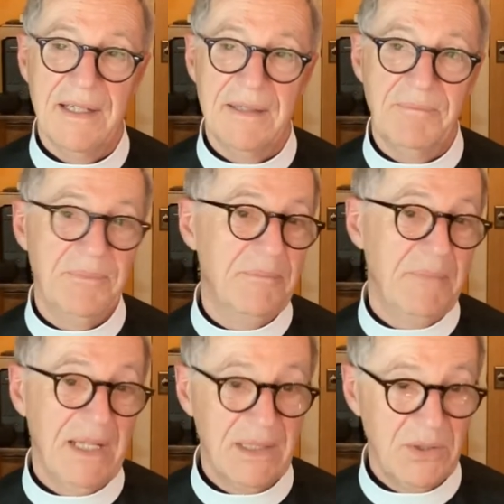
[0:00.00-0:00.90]
uh,
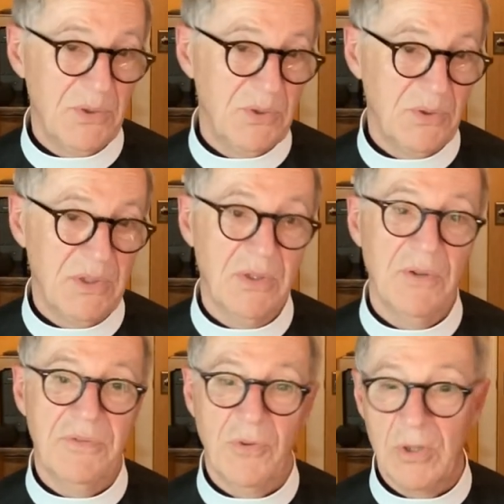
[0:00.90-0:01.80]
milieu, you
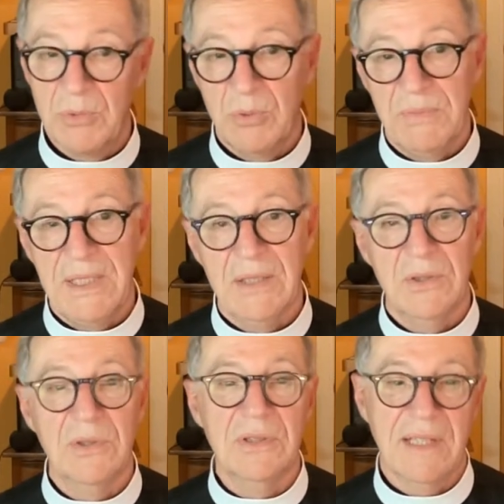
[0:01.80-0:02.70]
know, formal
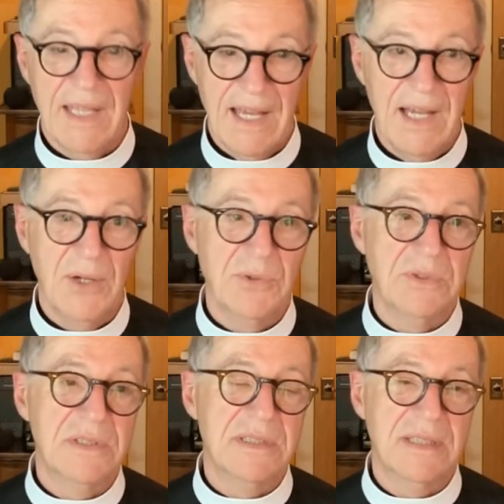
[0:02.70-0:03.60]
meal
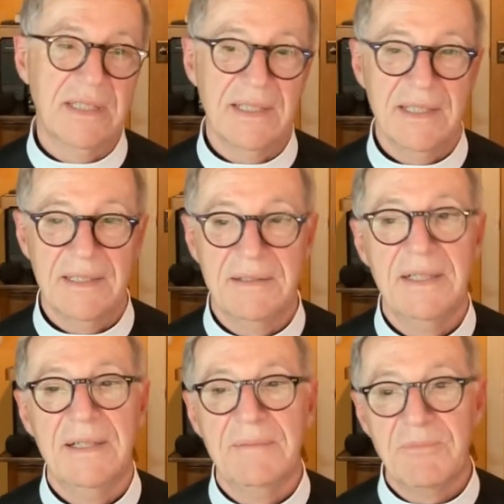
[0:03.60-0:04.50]
gowns, uh,
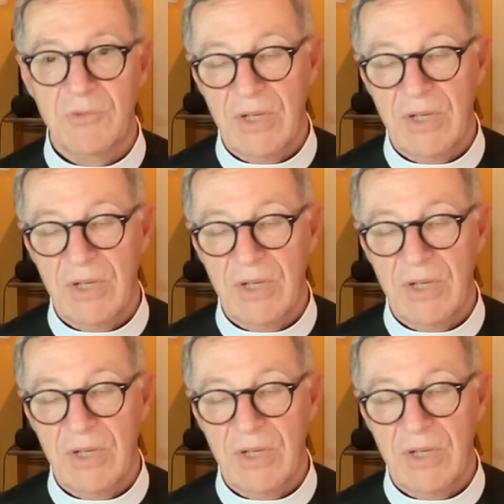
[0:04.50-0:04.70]
hmm.